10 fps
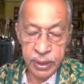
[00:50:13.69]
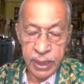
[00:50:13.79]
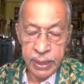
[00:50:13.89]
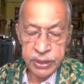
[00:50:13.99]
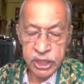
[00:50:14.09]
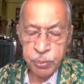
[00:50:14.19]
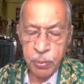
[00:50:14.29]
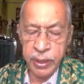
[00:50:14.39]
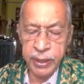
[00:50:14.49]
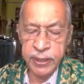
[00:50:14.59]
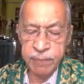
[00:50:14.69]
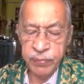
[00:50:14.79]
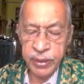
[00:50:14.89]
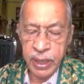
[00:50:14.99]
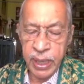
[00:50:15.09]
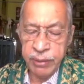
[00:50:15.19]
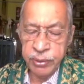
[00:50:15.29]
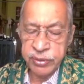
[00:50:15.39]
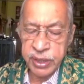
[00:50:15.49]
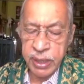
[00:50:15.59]
At this point, I have
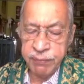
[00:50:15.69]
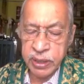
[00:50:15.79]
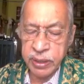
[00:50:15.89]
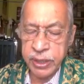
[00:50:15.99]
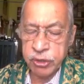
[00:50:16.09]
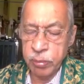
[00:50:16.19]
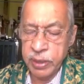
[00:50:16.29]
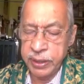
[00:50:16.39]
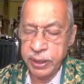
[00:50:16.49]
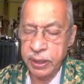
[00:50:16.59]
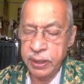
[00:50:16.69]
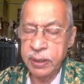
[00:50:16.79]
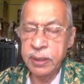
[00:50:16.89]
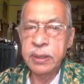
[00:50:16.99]
to say with great humility